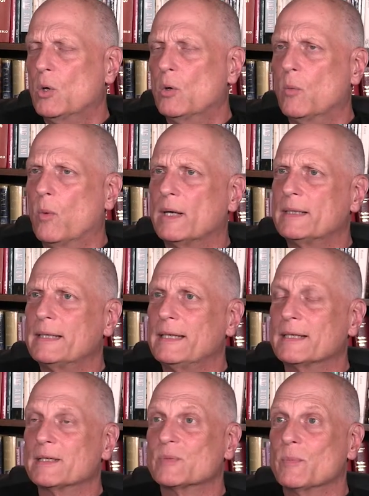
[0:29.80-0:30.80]
who wanted to
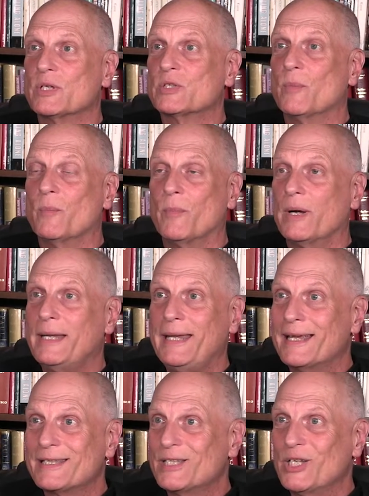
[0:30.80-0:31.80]
get as much money
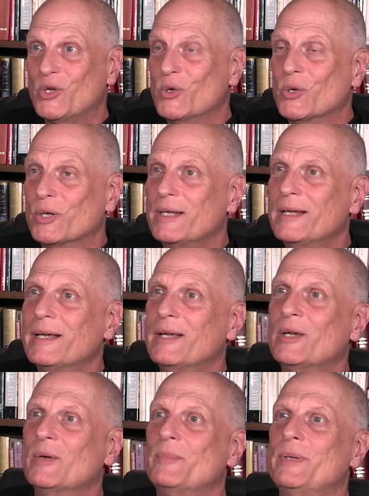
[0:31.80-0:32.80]
as he could
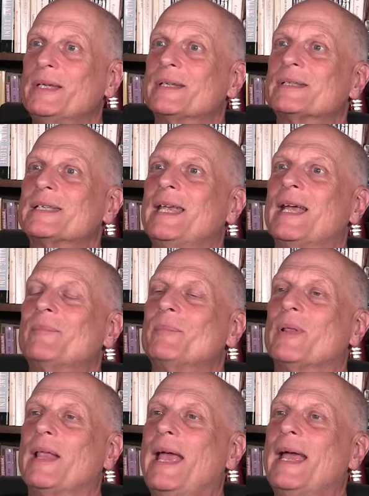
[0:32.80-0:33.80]
because he had
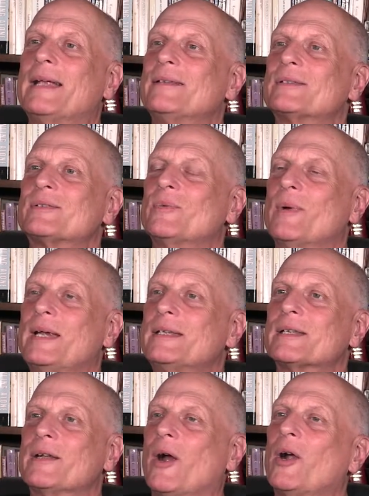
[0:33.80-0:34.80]
plans to
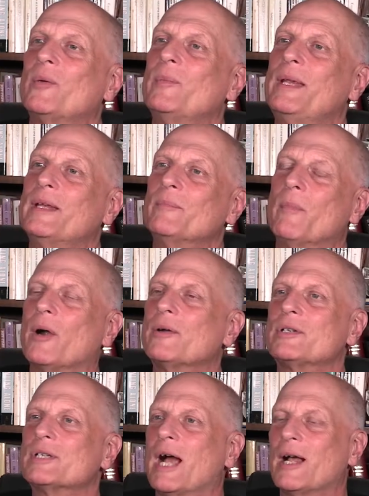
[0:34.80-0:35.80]
raise an army and
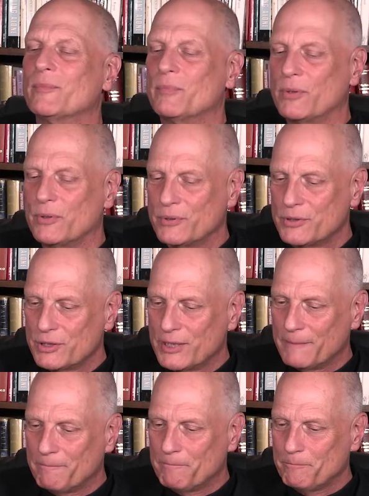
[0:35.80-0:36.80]
march on
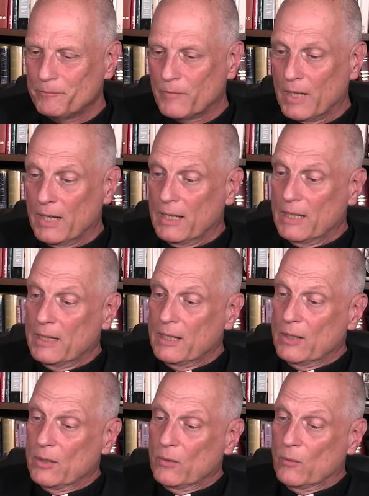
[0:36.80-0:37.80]
Persia.
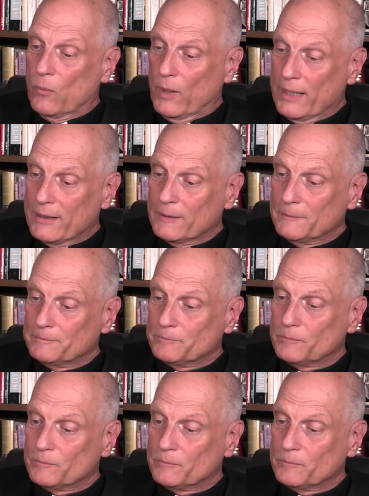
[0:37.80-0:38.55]
Well,